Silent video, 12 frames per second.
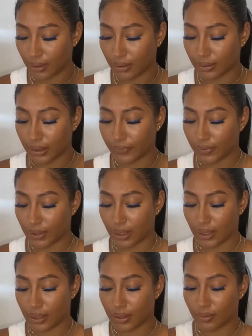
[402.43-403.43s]
11,
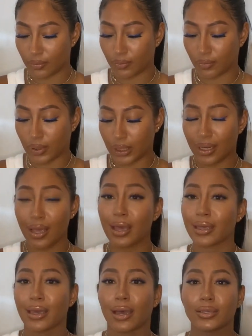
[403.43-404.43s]
8, 1.
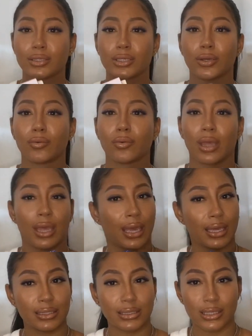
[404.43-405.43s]
Yeah, so
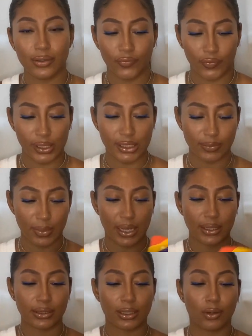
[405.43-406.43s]
18 face
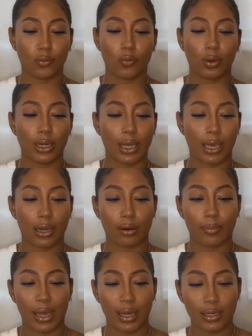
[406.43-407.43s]
masks and 1 hair
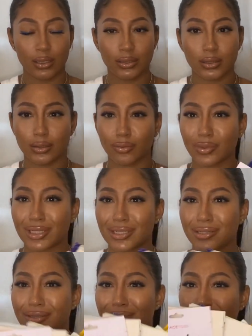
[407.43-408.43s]
mask, which
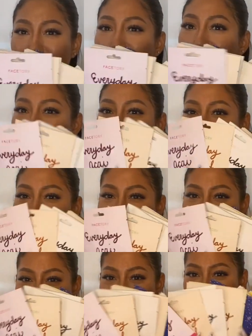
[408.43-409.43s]
is
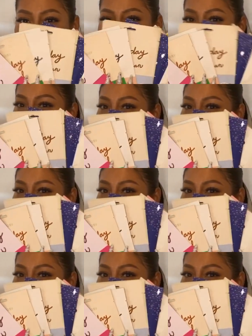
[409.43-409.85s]
crazy. Like,